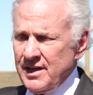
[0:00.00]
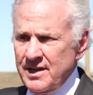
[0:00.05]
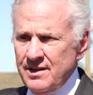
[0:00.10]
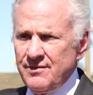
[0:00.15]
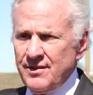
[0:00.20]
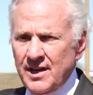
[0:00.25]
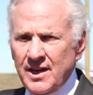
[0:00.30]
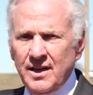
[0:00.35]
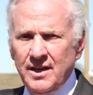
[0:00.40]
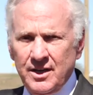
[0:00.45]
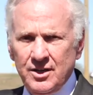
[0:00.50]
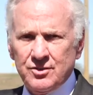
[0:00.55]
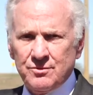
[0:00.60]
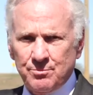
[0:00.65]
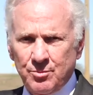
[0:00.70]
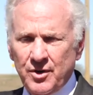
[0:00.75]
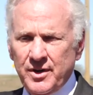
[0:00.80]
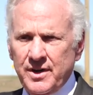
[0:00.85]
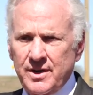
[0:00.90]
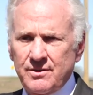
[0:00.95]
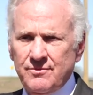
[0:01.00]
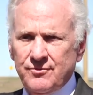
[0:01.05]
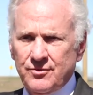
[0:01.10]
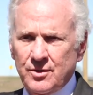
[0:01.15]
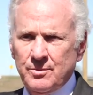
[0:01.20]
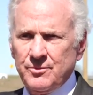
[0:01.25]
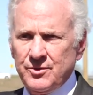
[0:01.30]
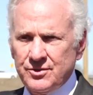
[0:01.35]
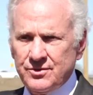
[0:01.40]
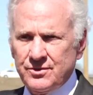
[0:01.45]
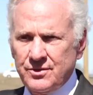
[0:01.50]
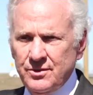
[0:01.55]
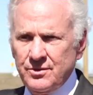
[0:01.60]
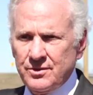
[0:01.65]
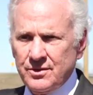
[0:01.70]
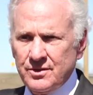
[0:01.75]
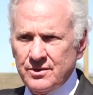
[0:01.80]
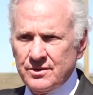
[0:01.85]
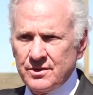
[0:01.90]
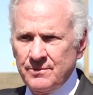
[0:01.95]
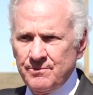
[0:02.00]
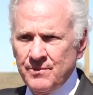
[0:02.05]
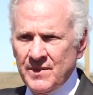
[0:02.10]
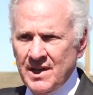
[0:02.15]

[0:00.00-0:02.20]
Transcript: if any, spread from the students.